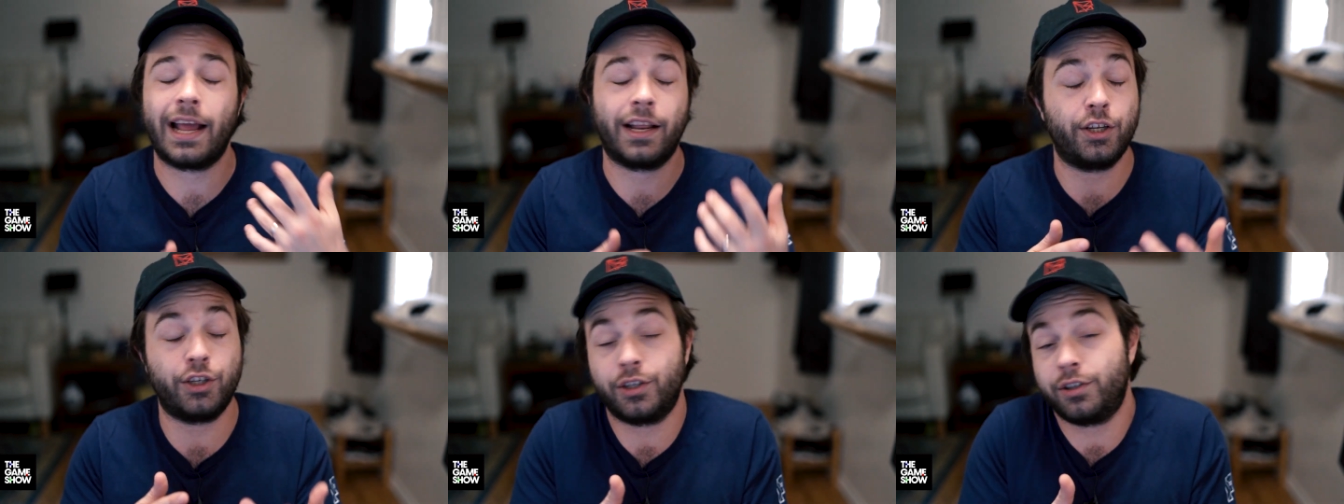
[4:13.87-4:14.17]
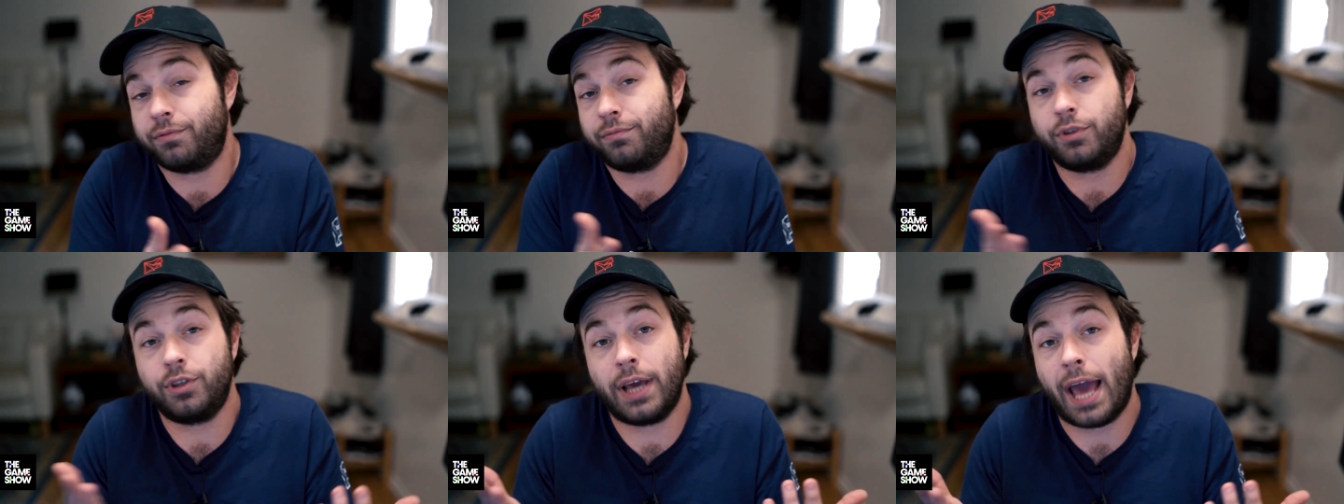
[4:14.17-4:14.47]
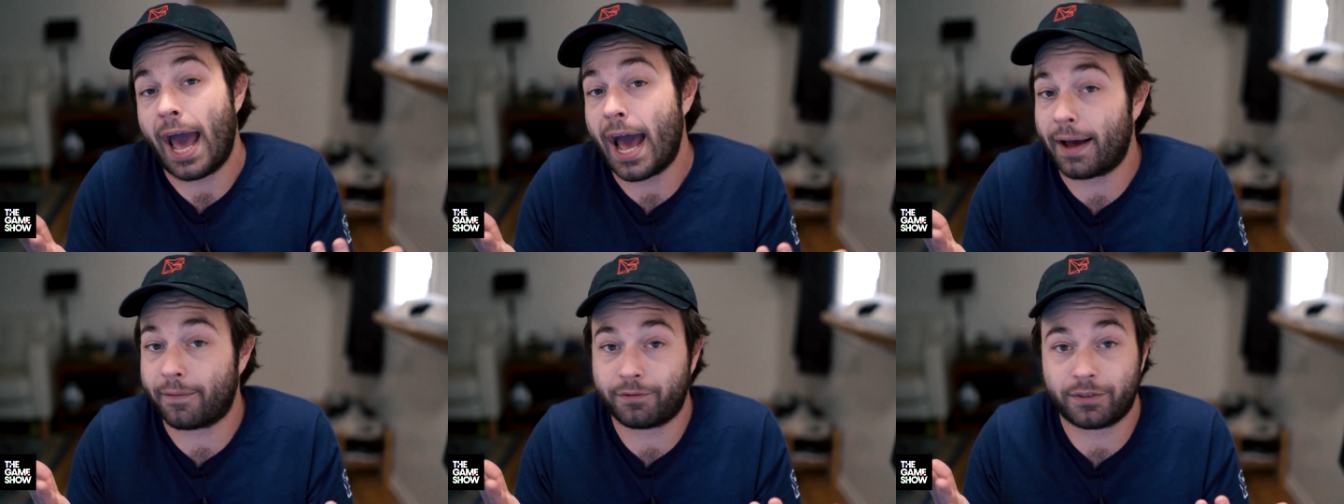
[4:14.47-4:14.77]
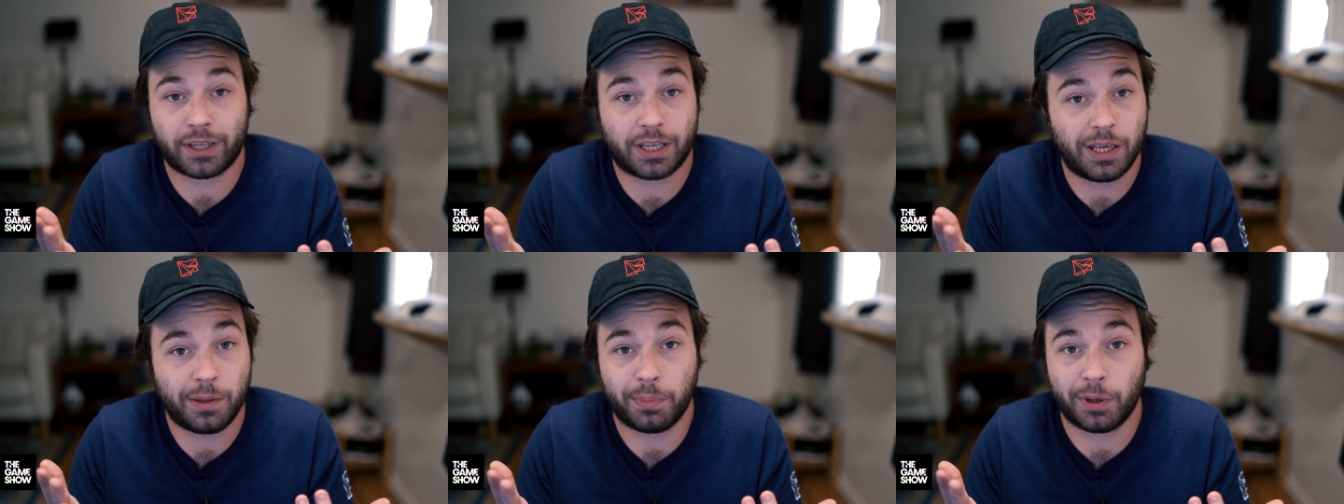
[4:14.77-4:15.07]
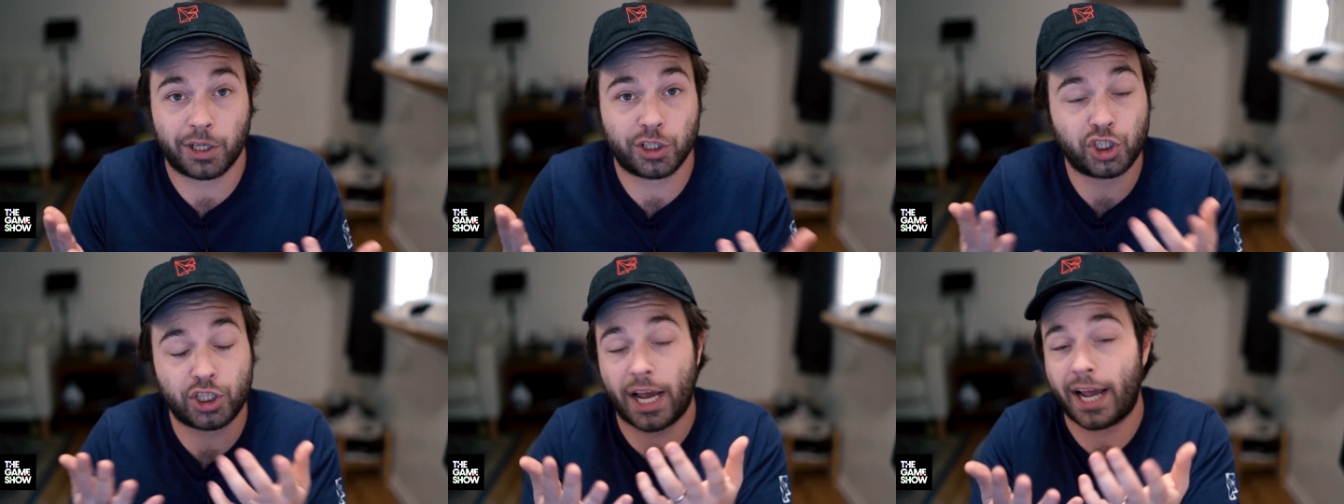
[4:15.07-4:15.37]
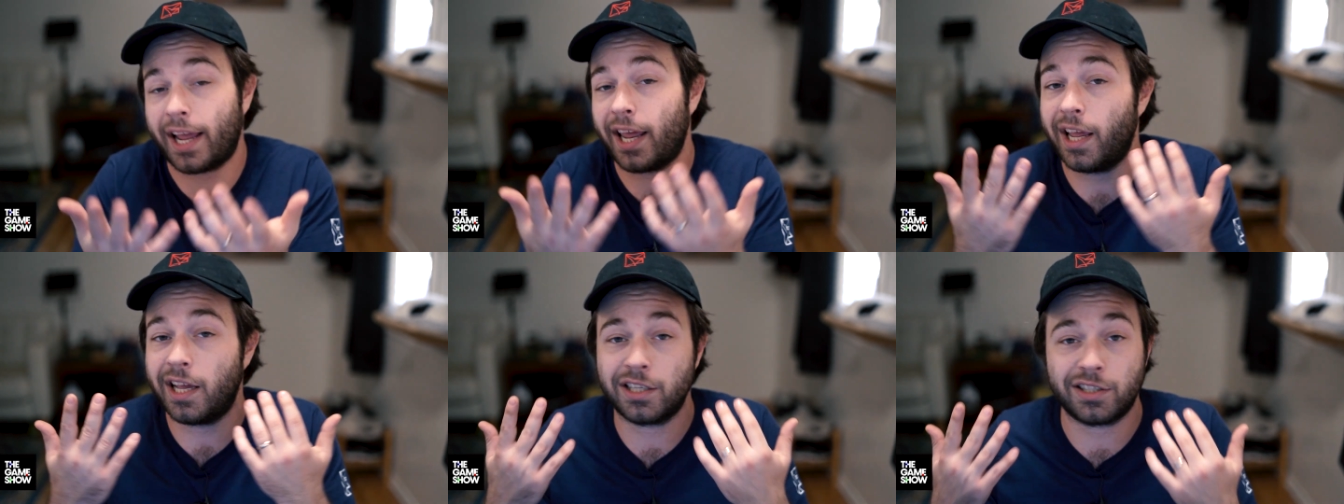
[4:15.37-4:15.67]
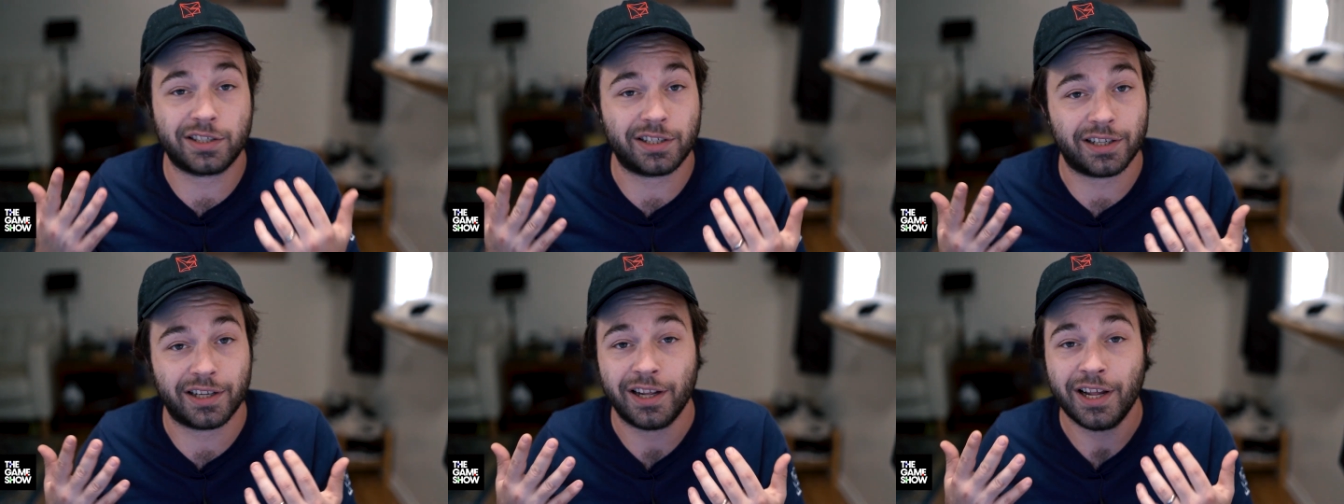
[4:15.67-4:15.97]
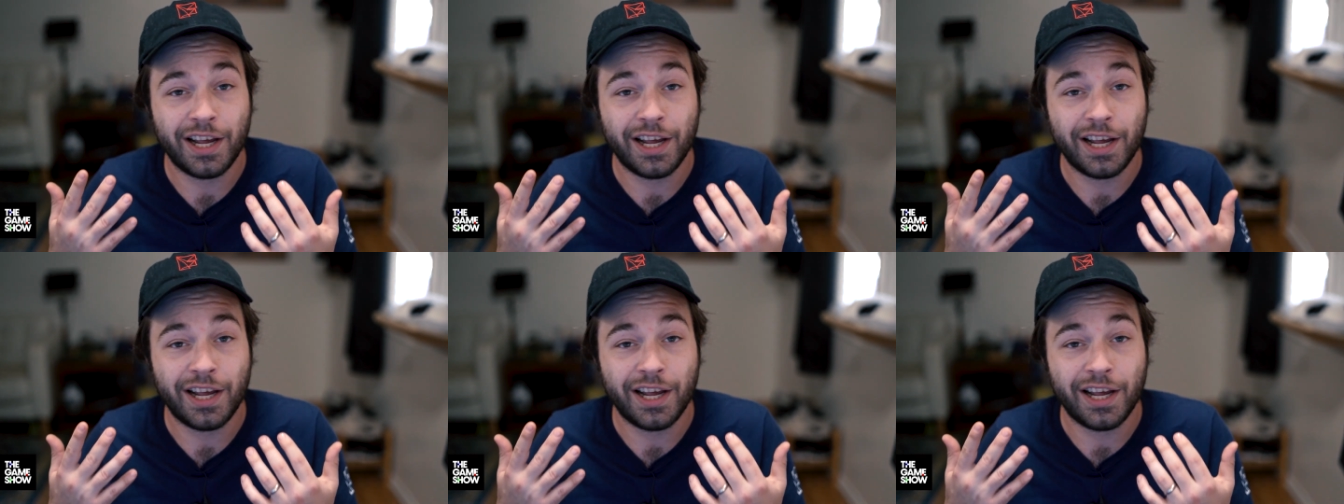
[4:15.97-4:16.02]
you have to keep on checking. It's